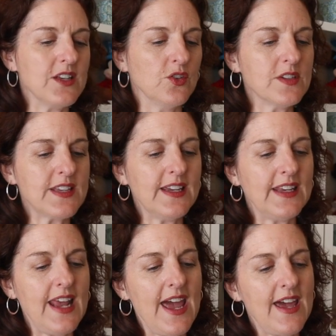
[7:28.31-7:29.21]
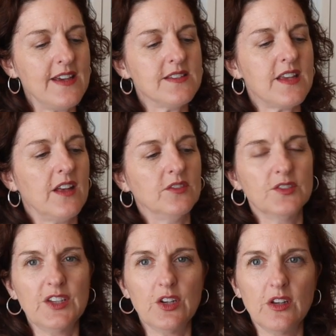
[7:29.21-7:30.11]
It looks like it has a
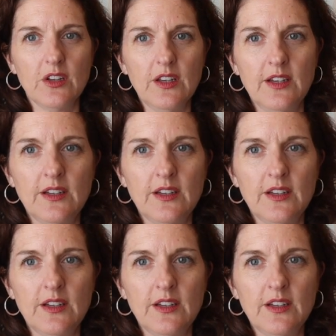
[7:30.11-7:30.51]
little